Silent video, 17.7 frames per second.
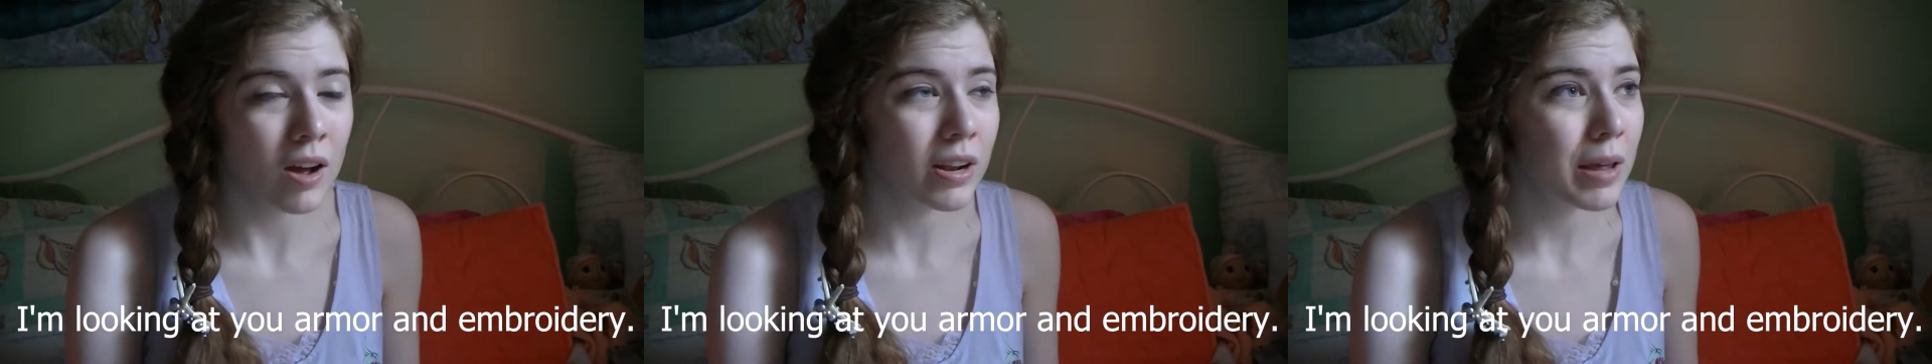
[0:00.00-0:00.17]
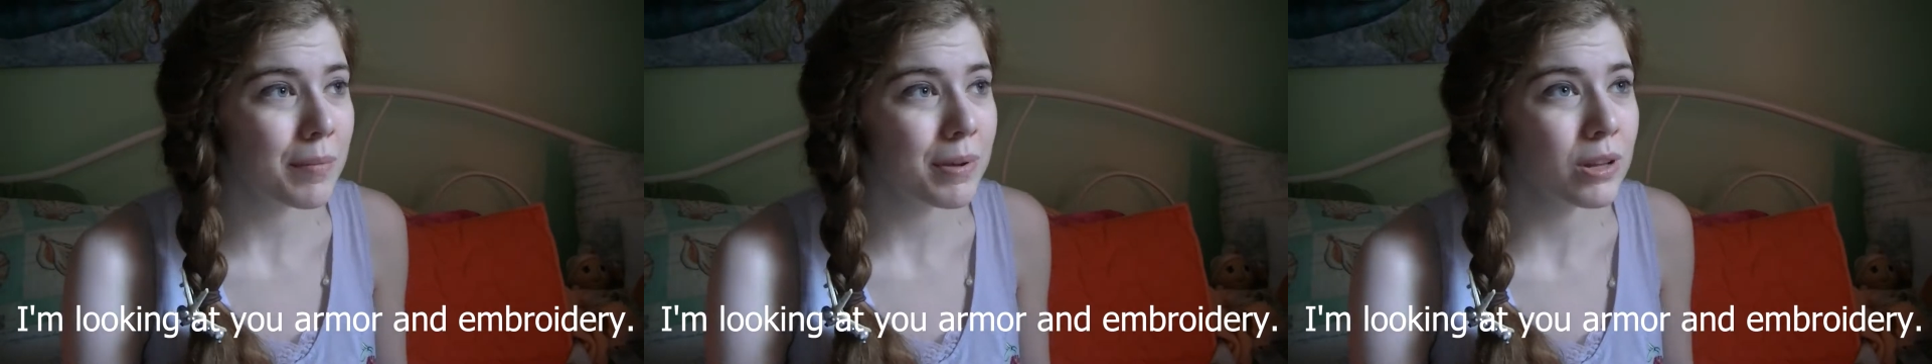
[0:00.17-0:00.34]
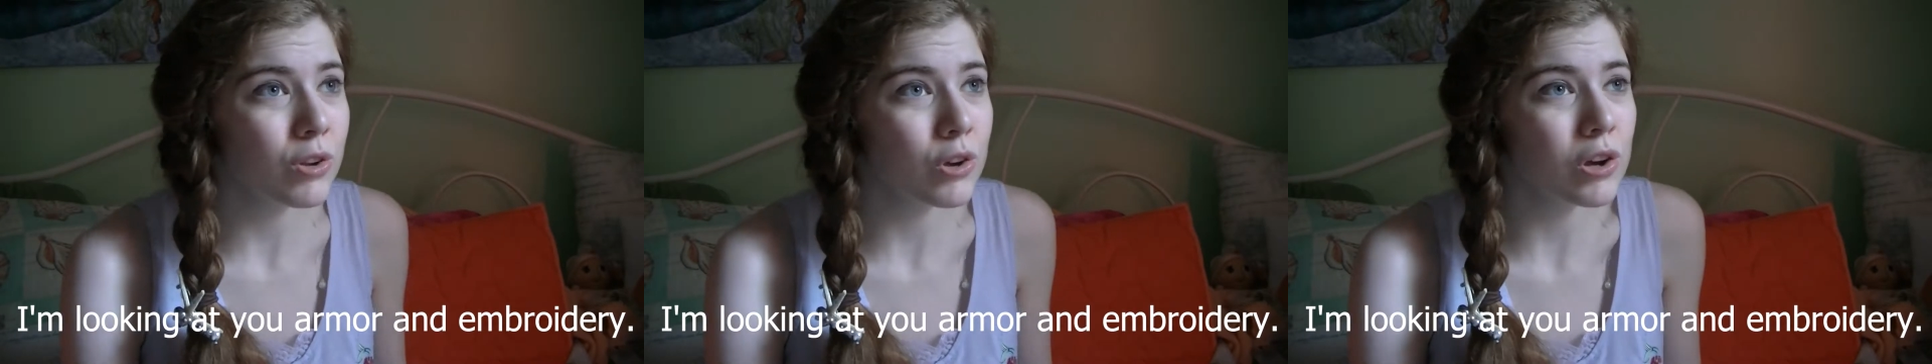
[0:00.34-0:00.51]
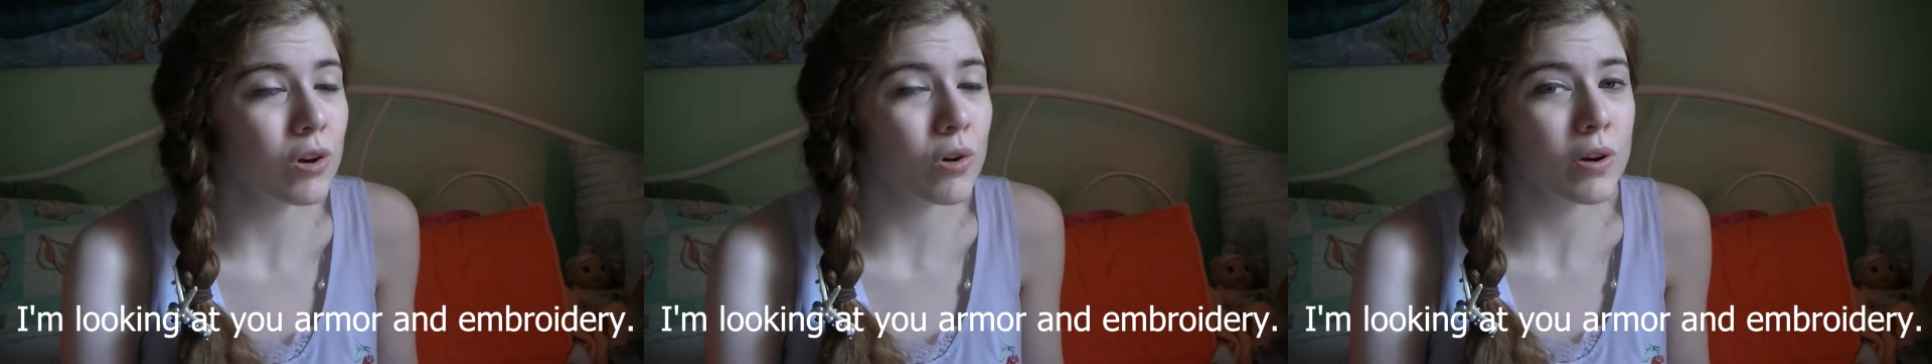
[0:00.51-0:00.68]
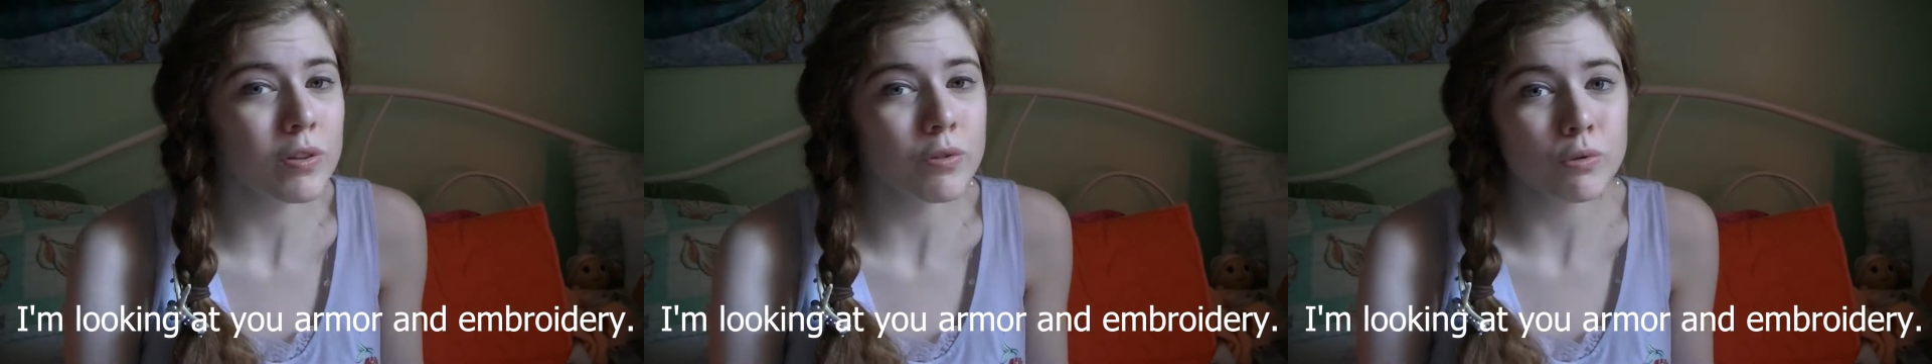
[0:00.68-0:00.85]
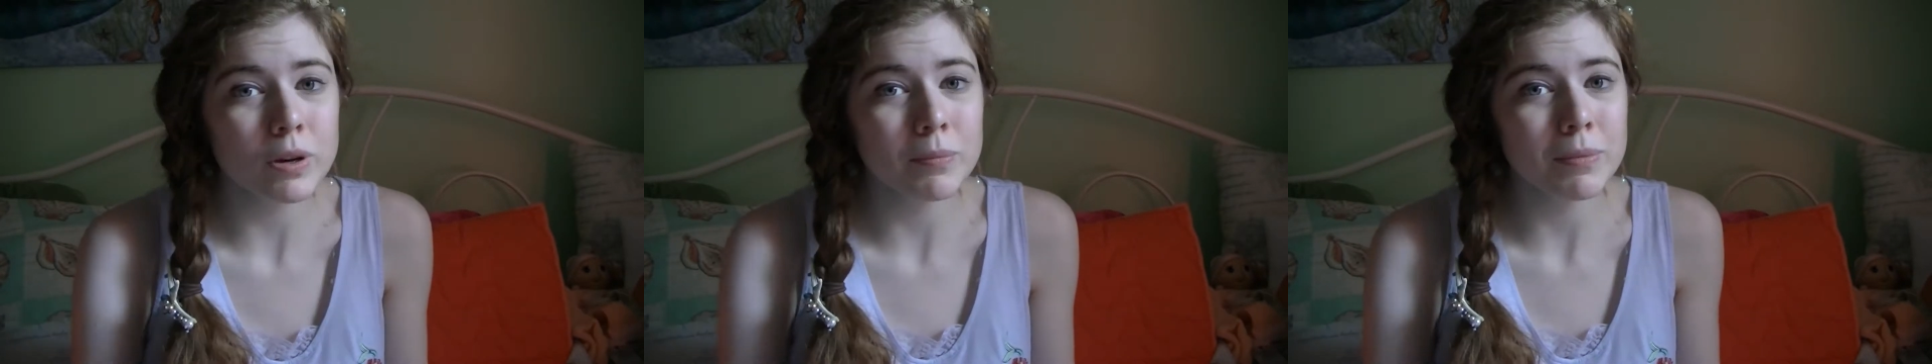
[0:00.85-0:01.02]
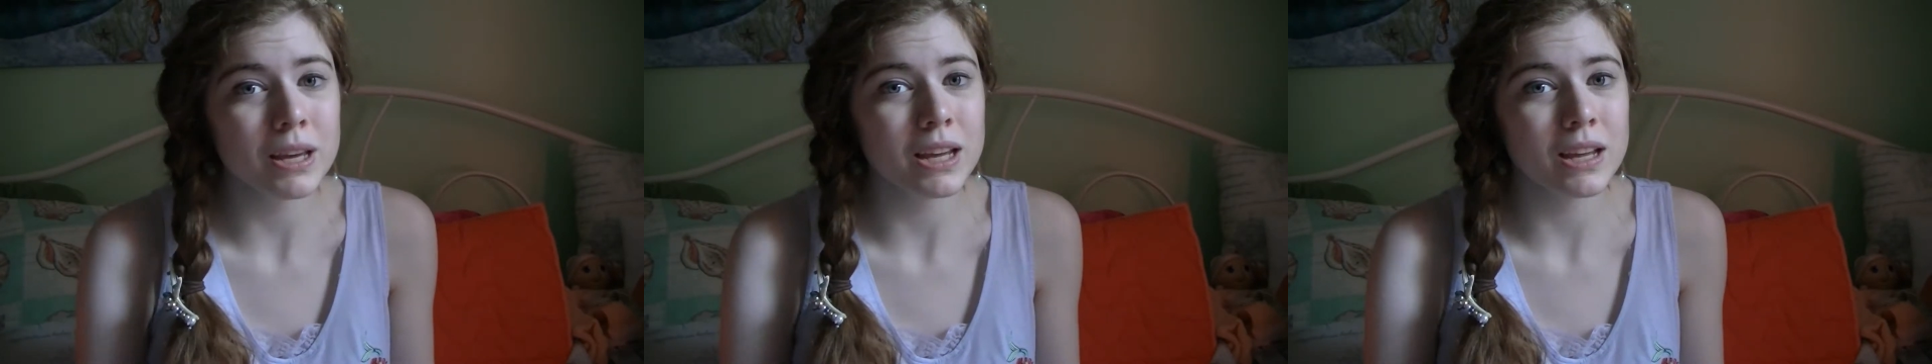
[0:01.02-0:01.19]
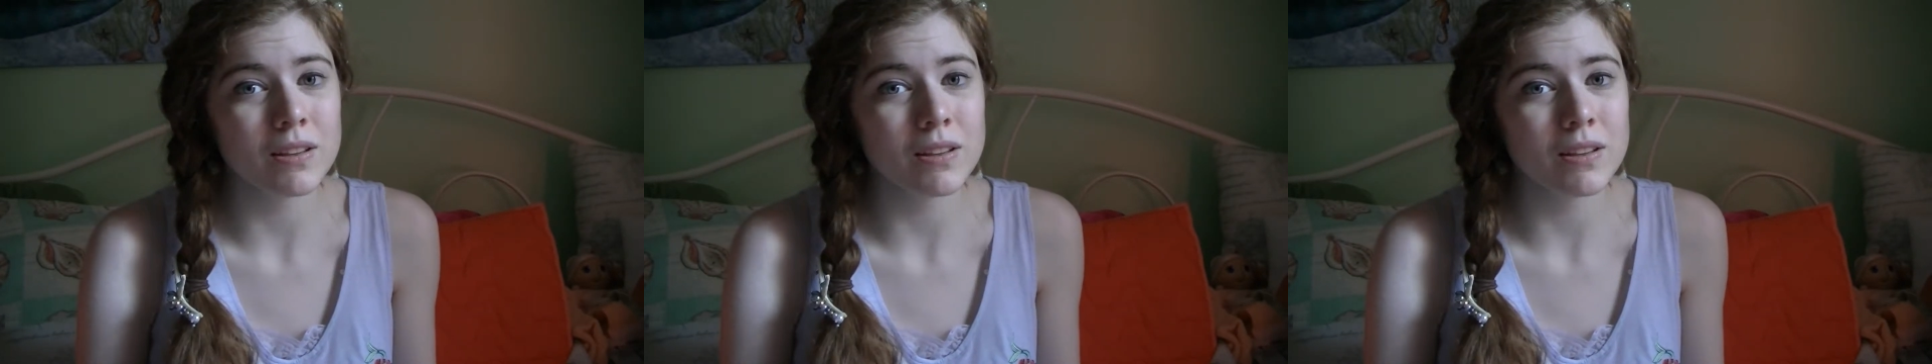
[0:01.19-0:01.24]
And I mean, you can always remake